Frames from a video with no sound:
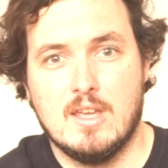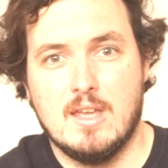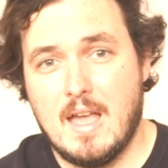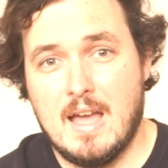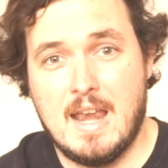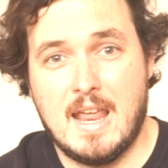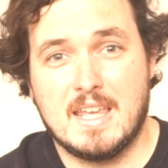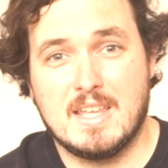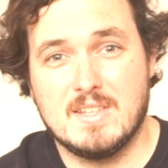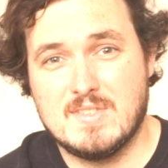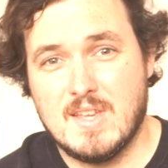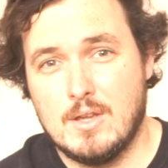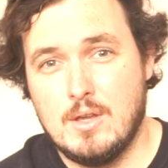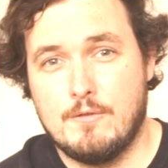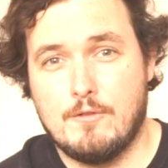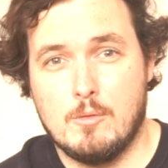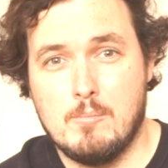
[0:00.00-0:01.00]
And I can tell you
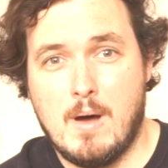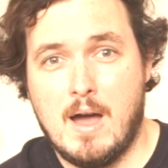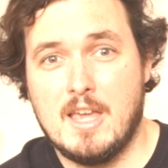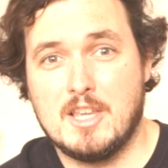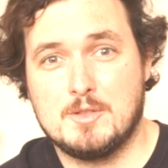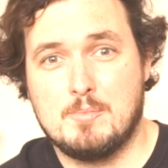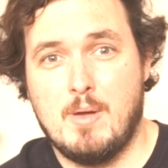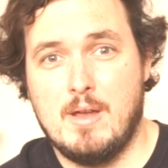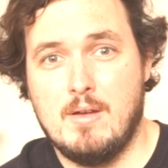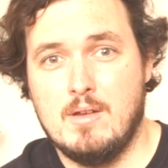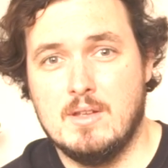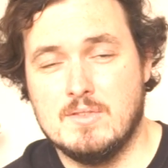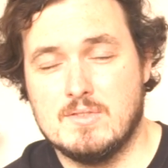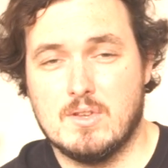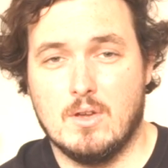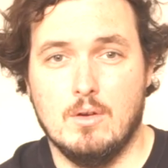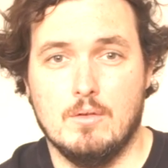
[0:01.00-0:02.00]
from my
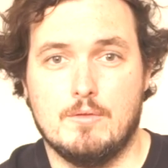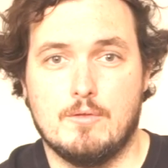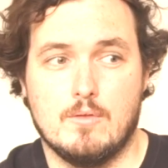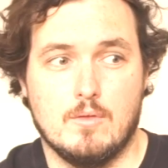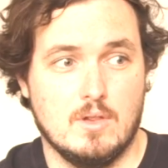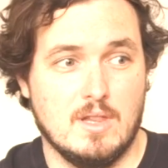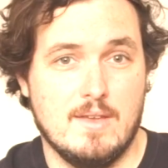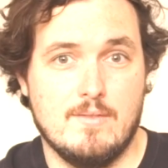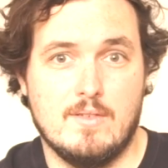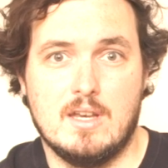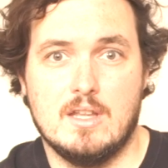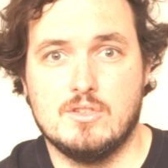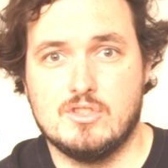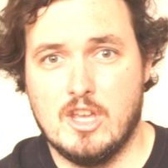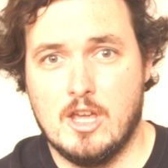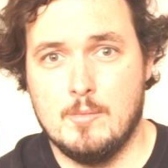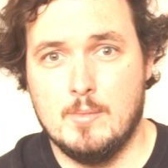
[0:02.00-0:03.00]
experience of living in
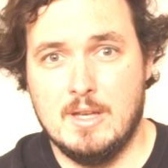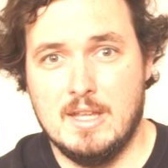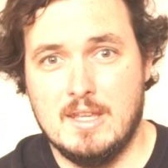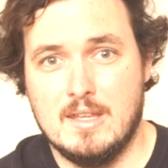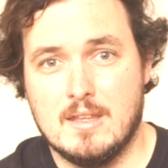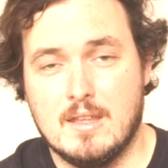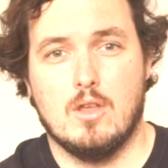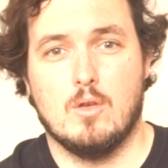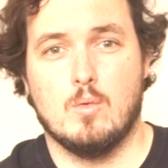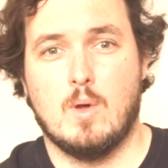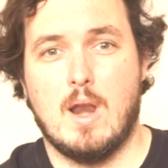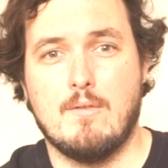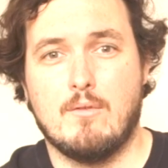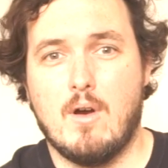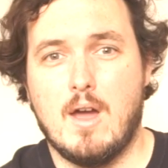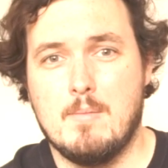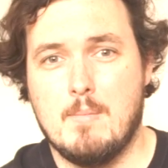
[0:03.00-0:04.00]
Germany,
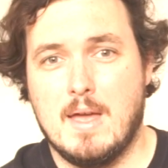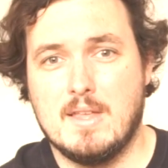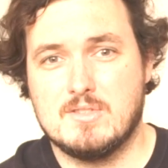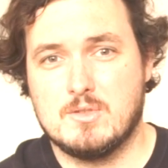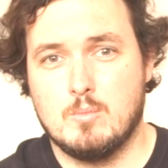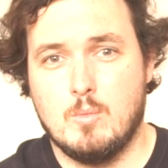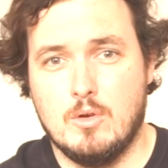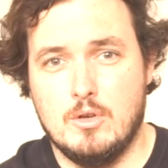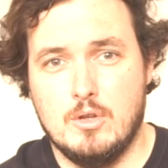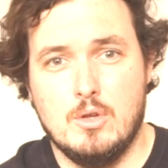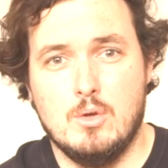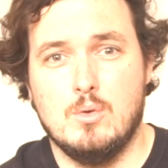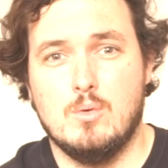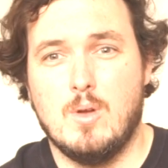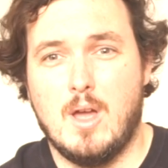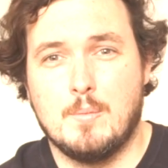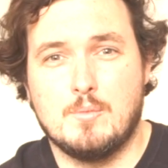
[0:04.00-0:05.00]
whenever I met someone who
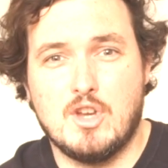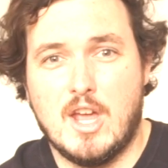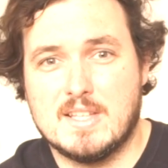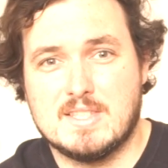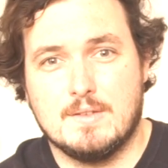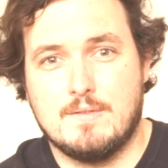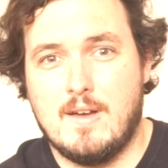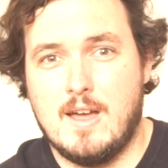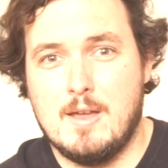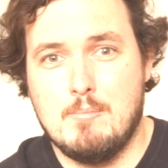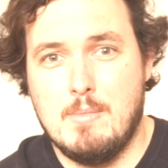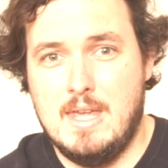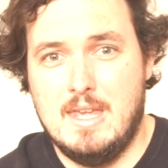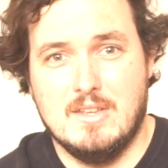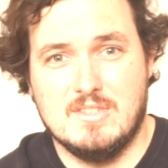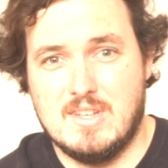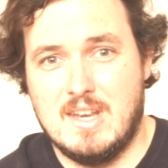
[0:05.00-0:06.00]
objectified me
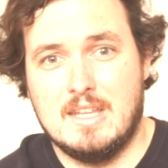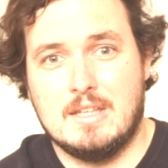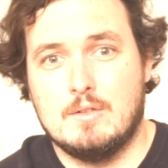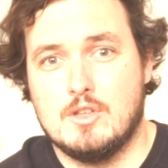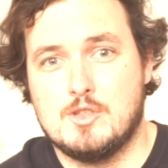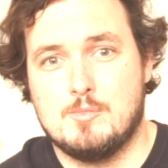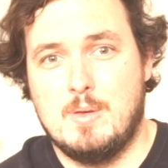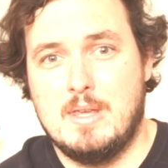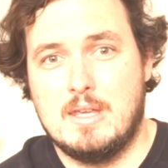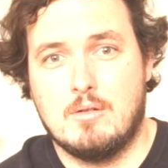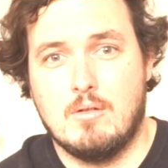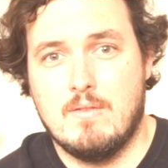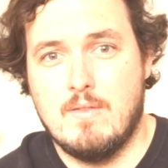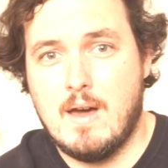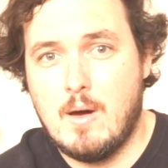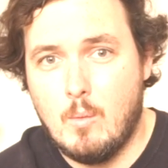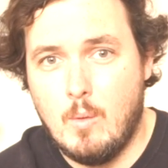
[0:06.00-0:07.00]
as an English speaker in
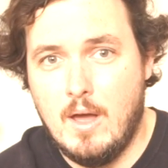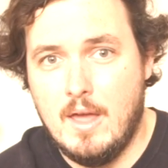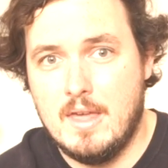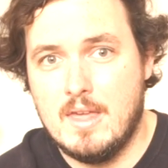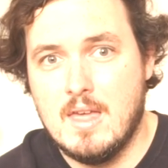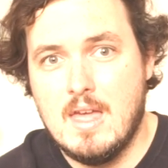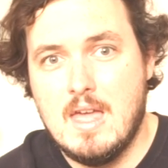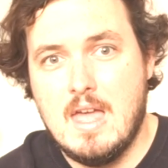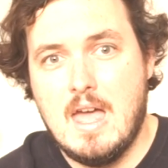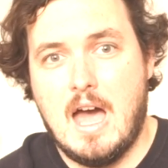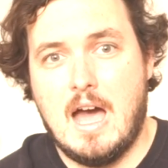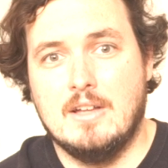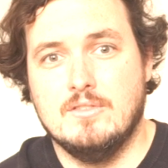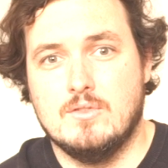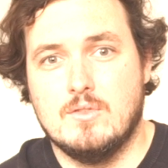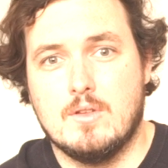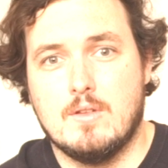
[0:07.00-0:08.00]
that way
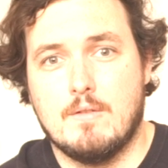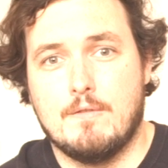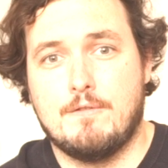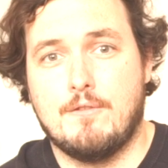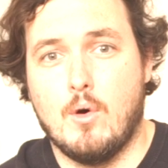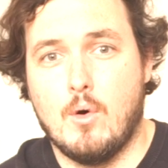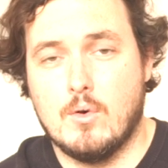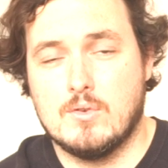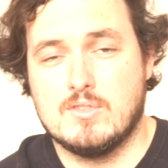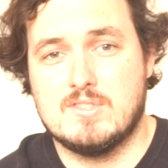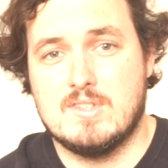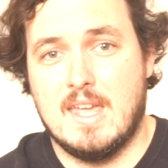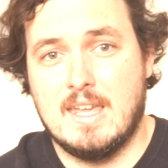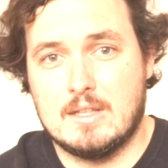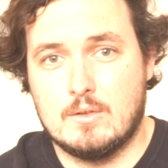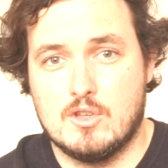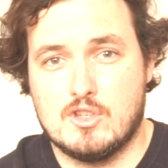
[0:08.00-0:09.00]
and forced
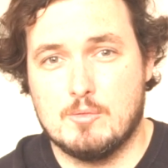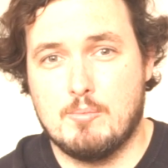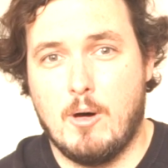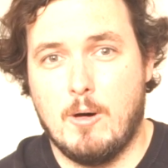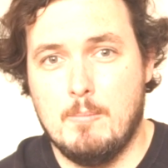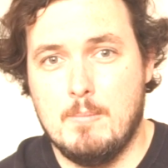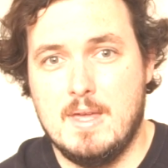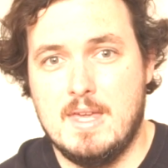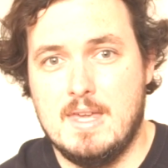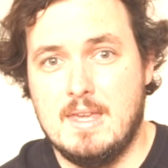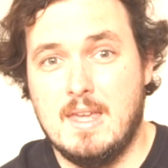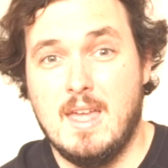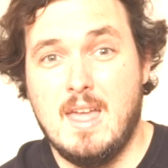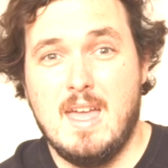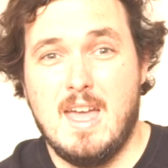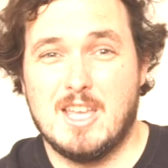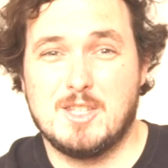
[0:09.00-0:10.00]
English upon me,
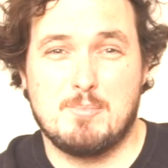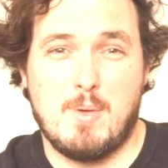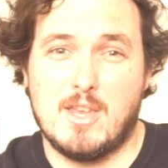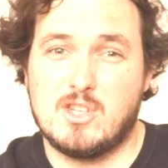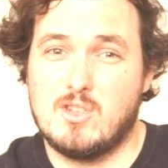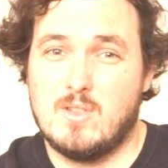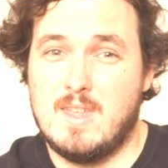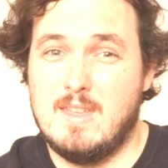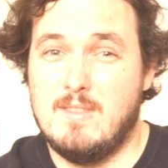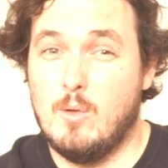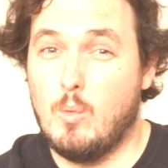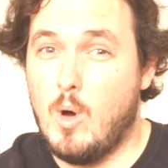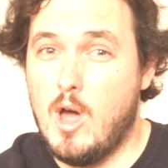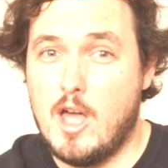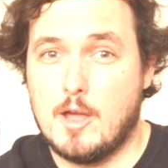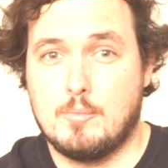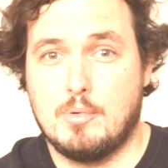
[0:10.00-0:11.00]
especially in the
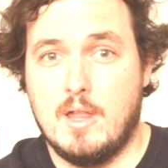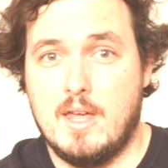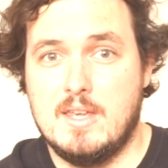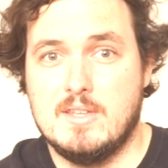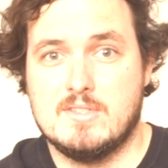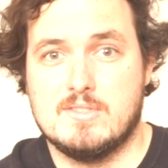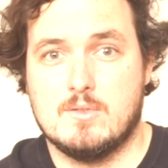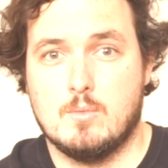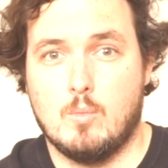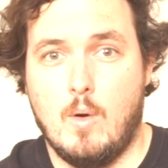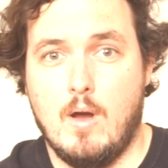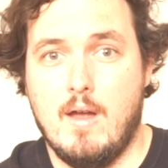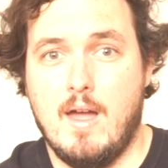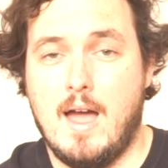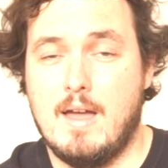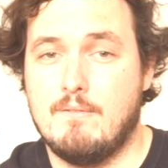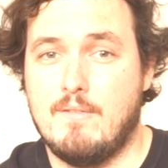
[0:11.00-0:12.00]
workplace where
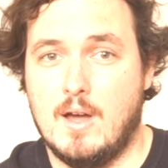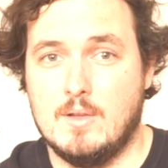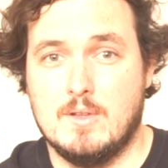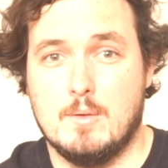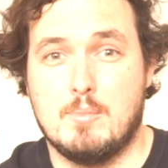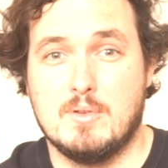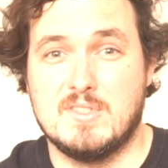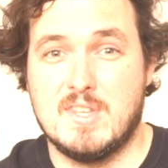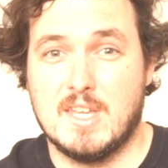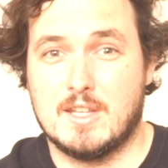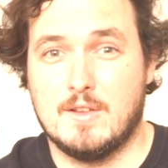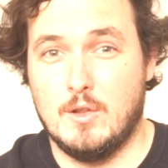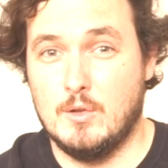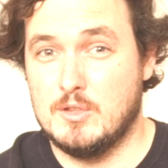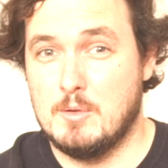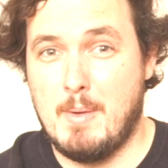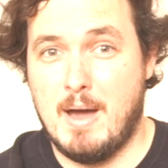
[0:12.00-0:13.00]
I found it particularly
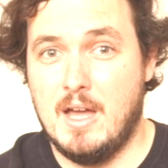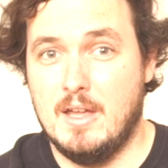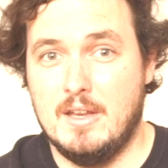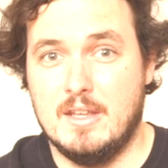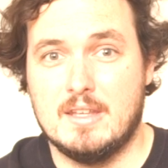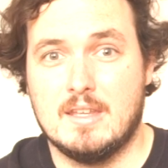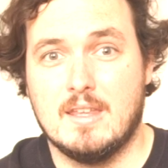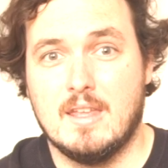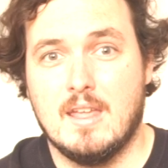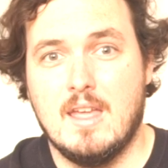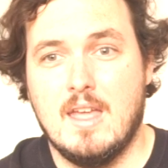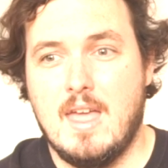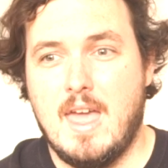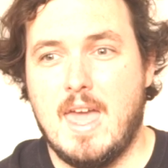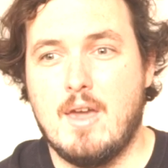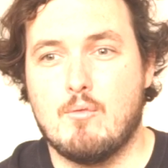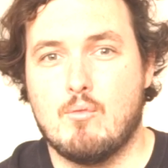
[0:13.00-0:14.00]
undermining,
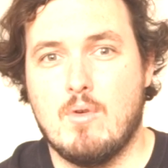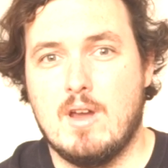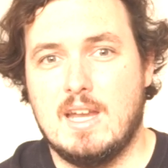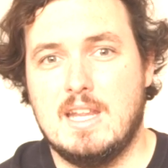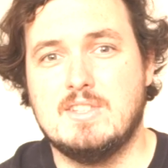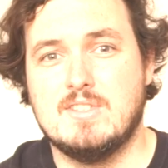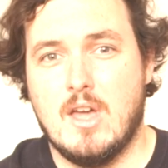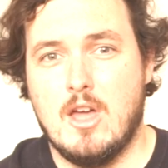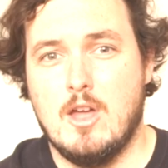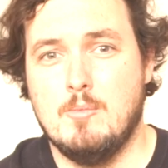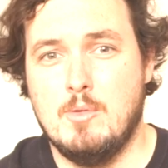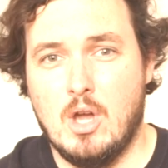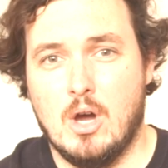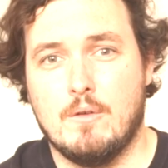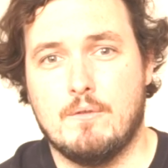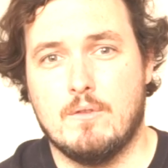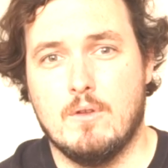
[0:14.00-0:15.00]
it really turned me
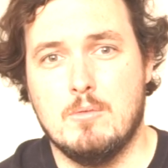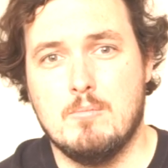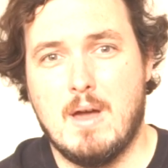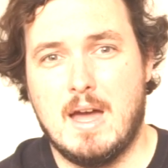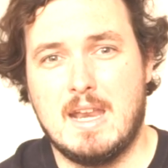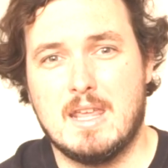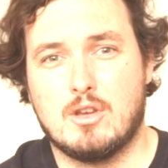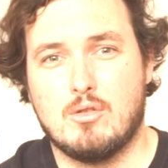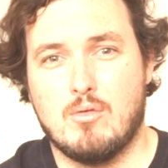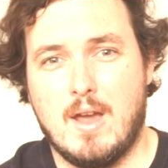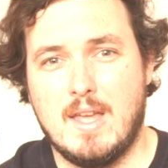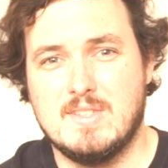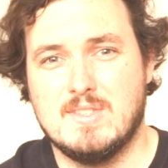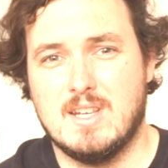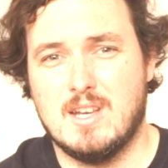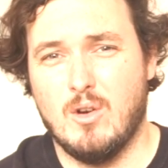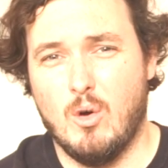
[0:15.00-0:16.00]
off them, and it
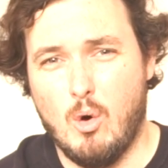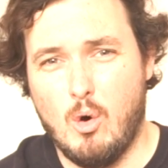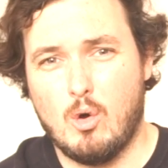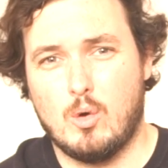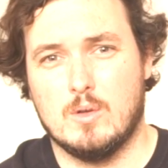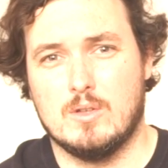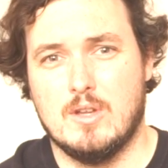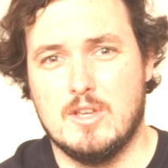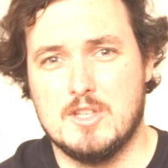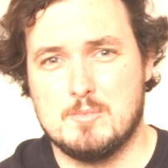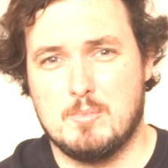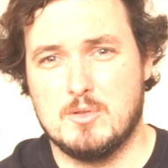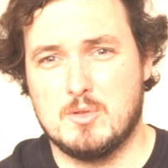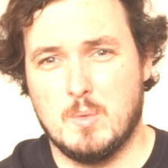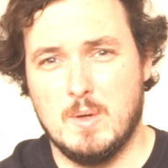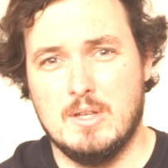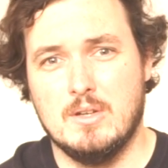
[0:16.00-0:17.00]
created an awkwardness
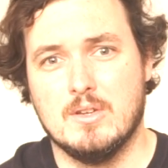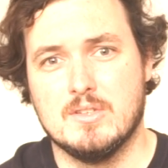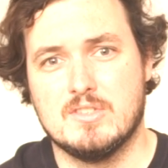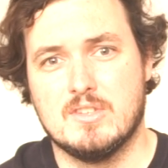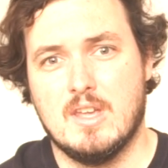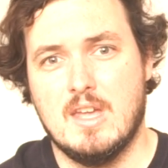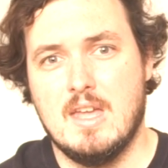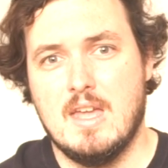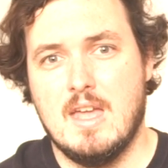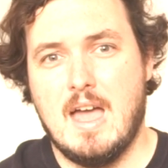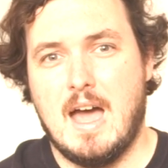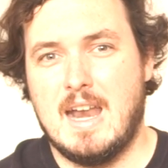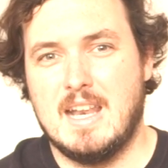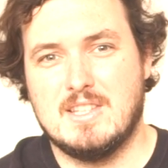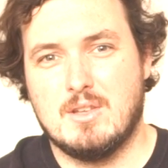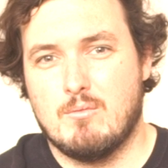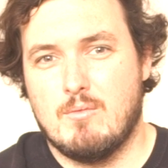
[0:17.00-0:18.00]
between us, and I
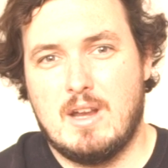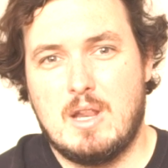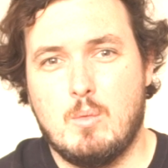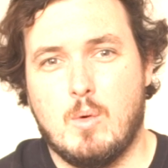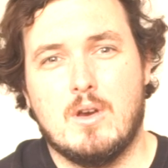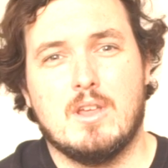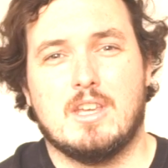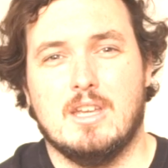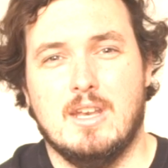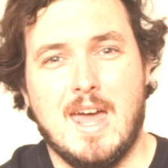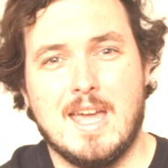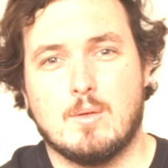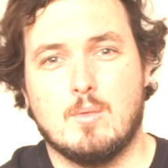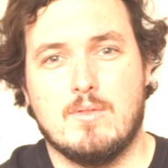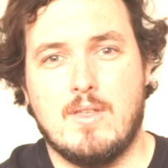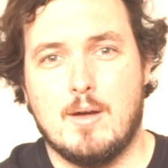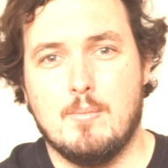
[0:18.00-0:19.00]
didn't really want to connect
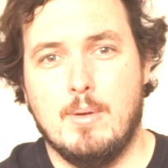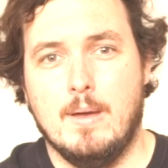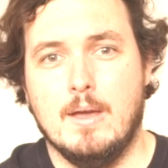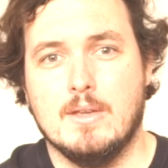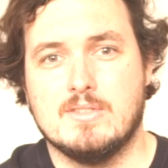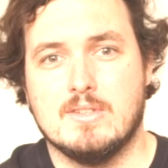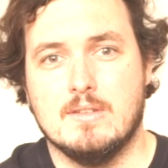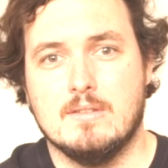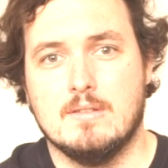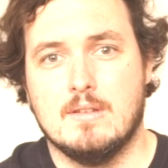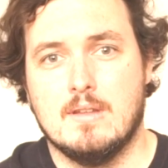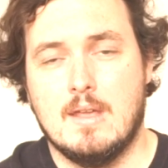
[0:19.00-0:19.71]
with that person.